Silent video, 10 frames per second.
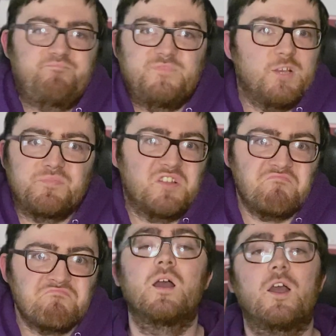job done.
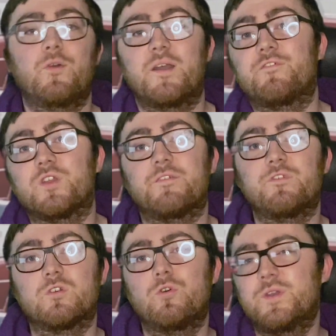However, if
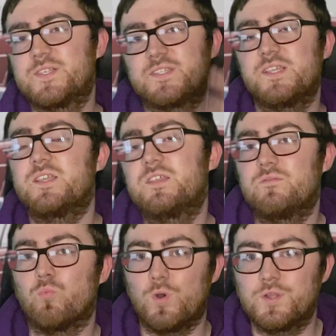you're going
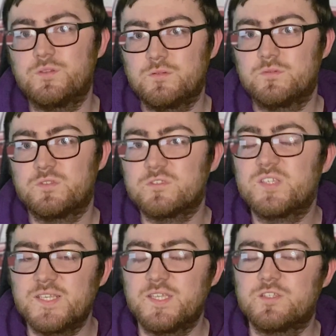CE1 to
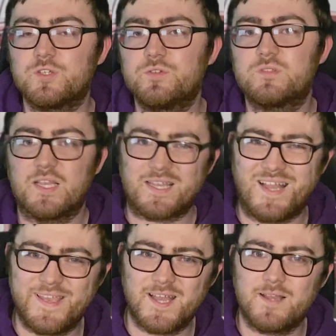CE2 like
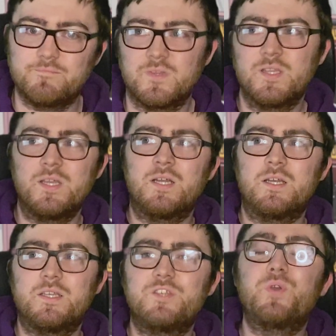I am,
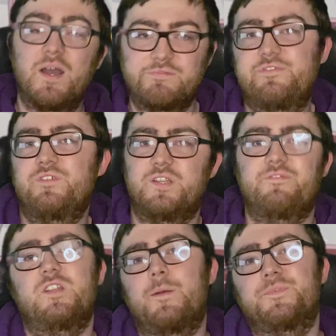you have a few
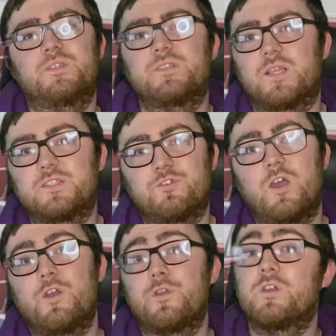different options as to
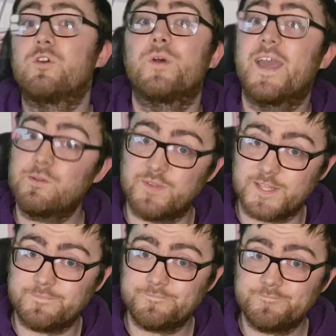how you can go ahead with it.
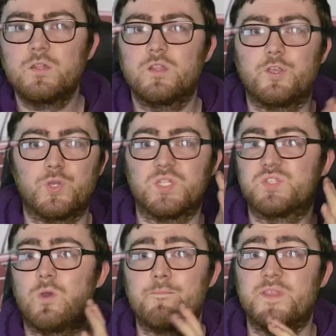Now you can
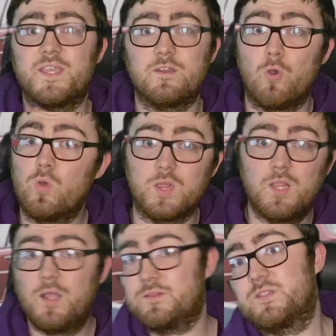swap the whole
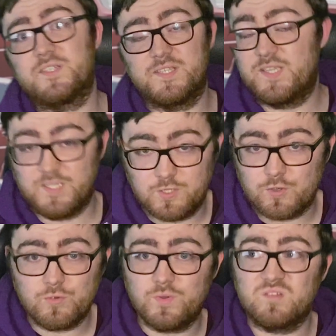lot to
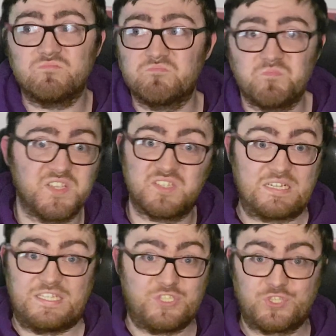CE2 and
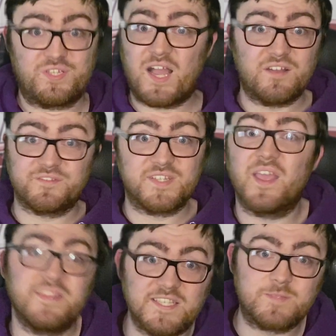basically just have a
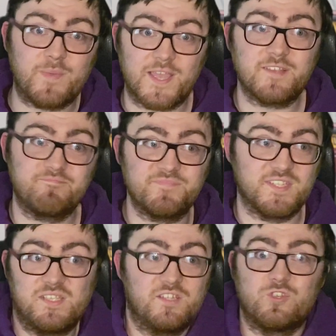90 spec
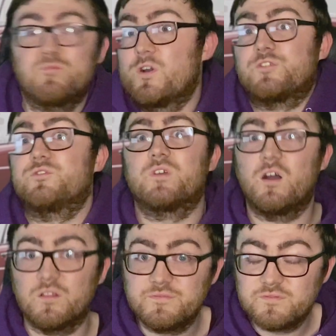CE2 Mark II
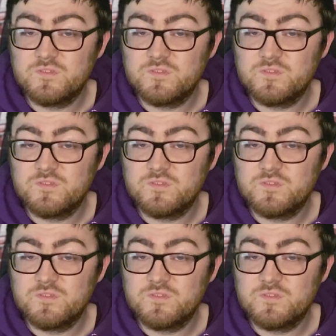Golf,